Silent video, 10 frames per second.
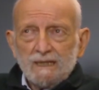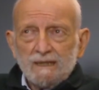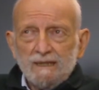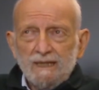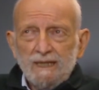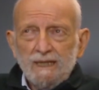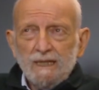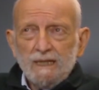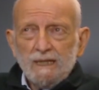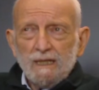the
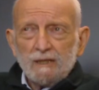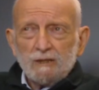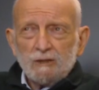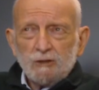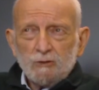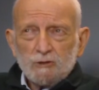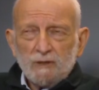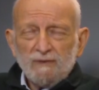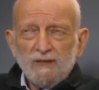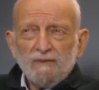conclusion
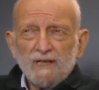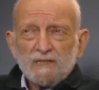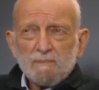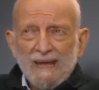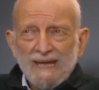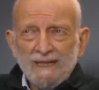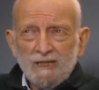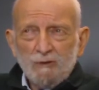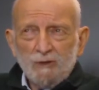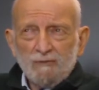of an expanding
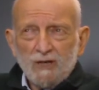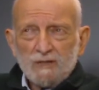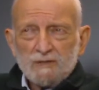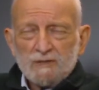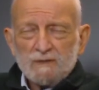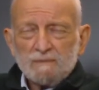universe.